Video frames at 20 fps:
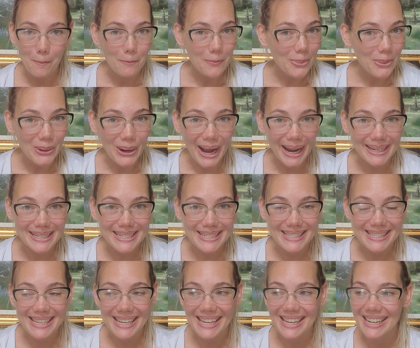
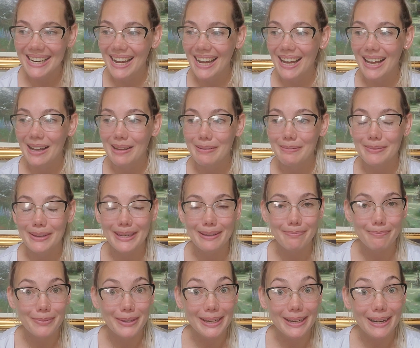Practice it,
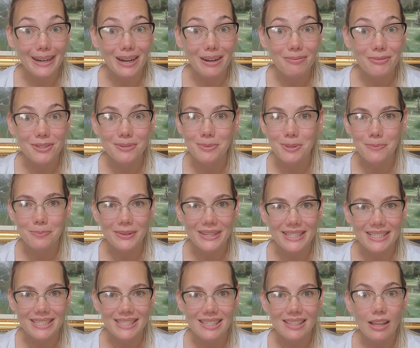be comfortable, be
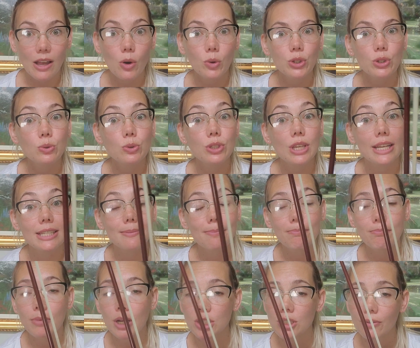slow, use as
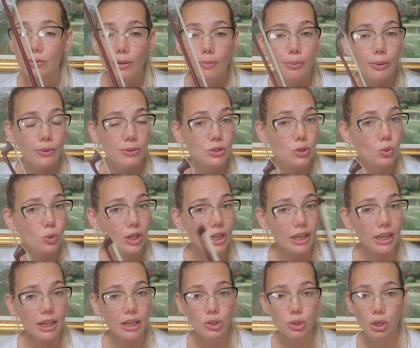much of your bow as you
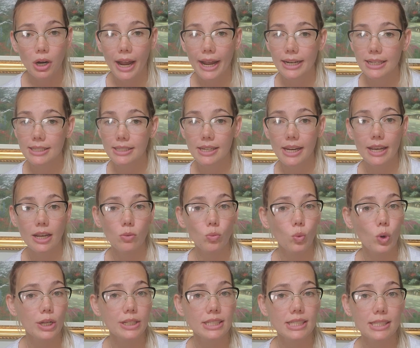can, try to stay in
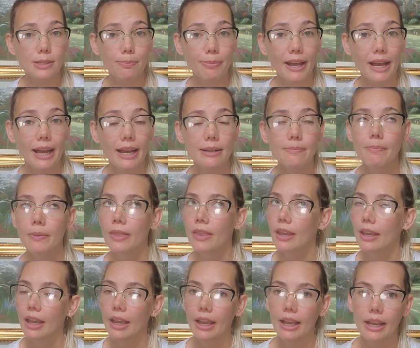one spot,
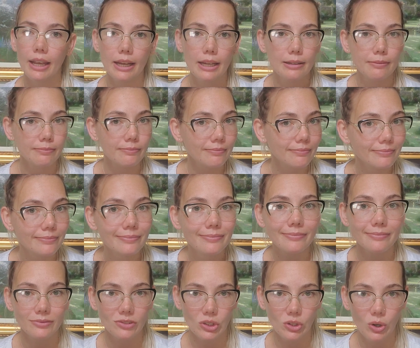and
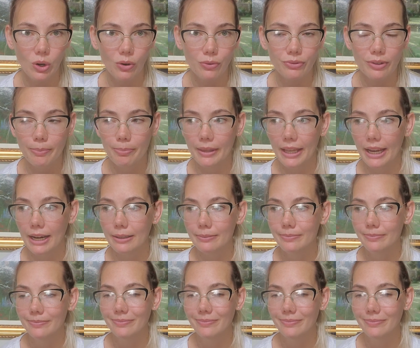go from there.